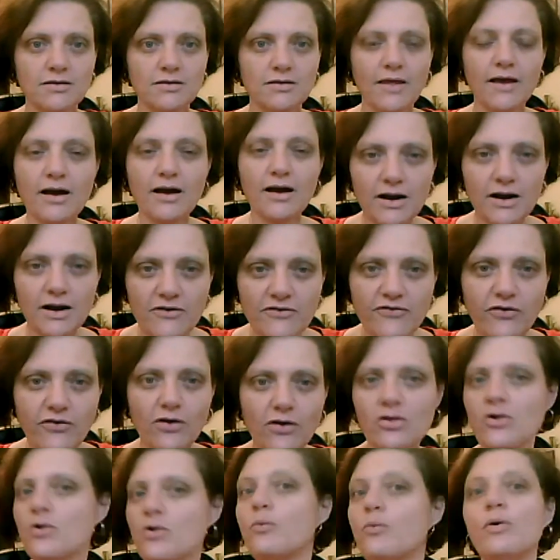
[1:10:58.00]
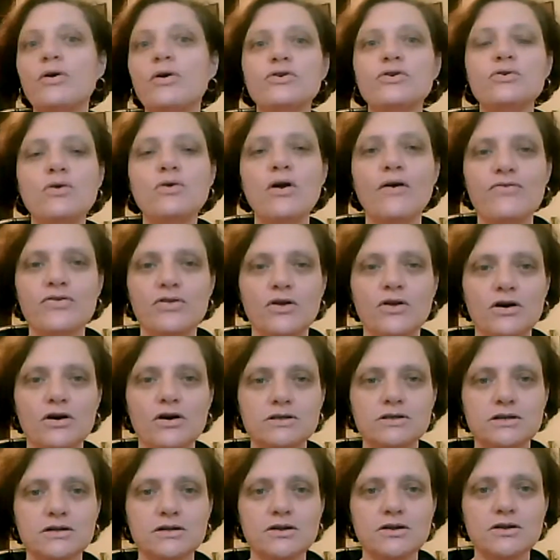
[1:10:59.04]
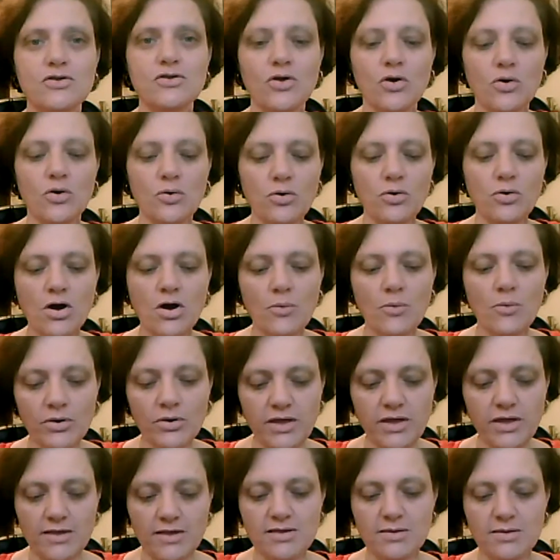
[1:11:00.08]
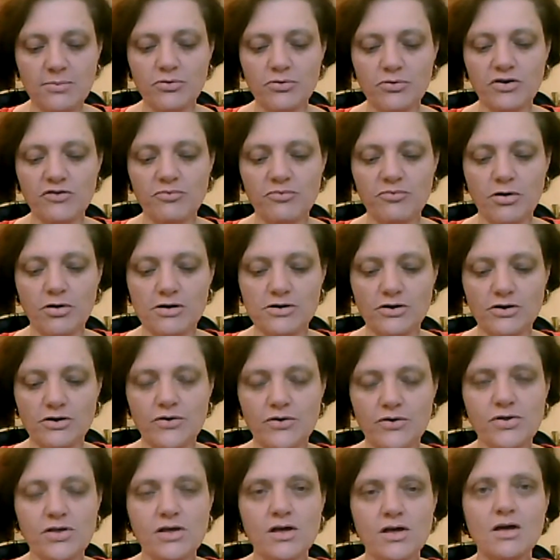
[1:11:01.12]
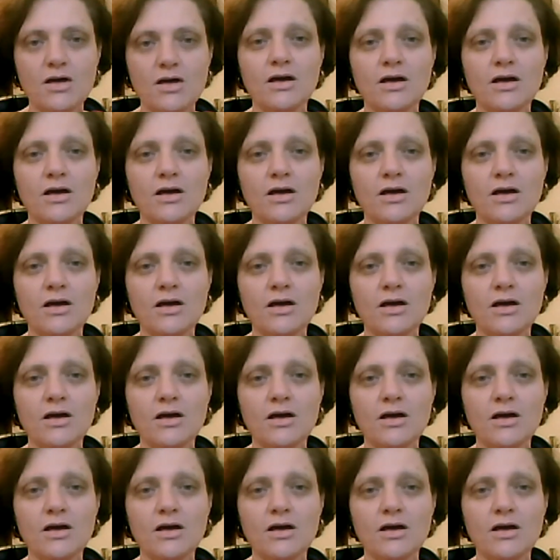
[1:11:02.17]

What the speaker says: They kind of follow what you have started. So with unsupportive partners,